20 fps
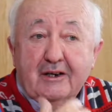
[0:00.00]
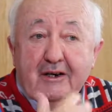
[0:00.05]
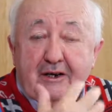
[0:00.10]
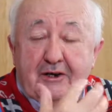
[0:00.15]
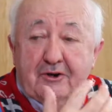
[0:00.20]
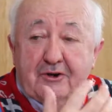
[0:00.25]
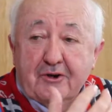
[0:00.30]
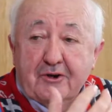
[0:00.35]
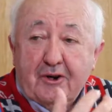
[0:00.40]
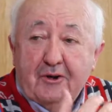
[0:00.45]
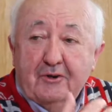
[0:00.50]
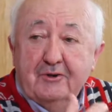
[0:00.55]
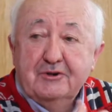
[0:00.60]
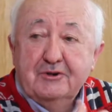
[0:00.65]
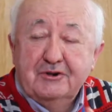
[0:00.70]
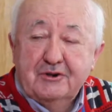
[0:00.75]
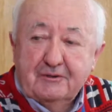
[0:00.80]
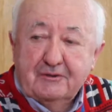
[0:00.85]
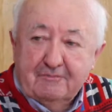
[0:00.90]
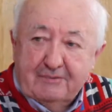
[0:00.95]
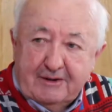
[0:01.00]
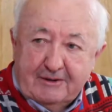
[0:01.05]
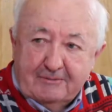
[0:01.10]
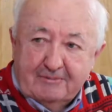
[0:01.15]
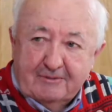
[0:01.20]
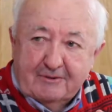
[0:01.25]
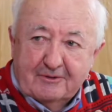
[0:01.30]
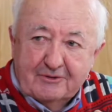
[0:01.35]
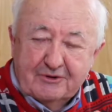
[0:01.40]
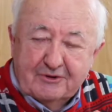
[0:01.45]
encouraging
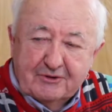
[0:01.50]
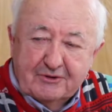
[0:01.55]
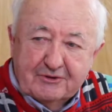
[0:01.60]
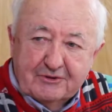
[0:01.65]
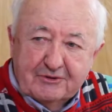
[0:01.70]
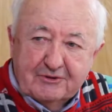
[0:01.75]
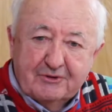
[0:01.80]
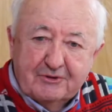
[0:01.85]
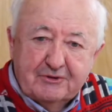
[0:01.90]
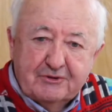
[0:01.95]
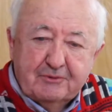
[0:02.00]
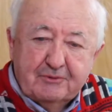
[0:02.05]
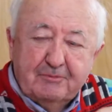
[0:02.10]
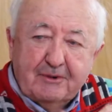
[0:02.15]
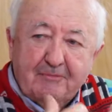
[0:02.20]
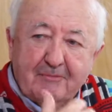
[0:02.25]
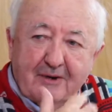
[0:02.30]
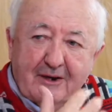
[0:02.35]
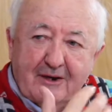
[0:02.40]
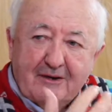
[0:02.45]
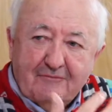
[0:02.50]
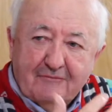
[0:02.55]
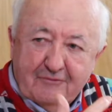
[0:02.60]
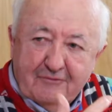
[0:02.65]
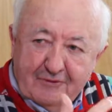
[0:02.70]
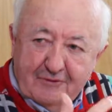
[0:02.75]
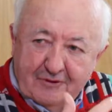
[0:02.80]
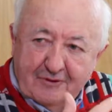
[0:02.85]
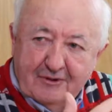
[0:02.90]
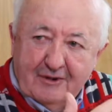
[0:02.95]
people just to be
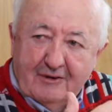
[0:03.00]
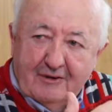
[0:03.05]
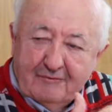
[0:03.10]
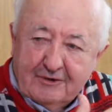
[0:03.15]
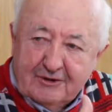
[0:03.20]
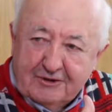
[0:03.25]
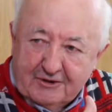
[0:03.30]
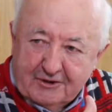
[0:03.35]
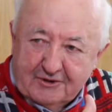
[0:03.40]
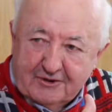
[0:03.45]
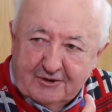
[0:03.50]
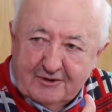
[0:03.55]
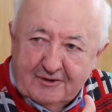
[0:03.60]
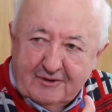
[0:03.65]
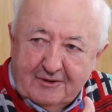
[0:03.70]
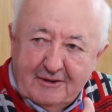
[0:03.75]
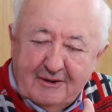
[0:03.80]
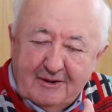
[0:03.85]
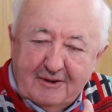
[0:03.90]
mindful of each other,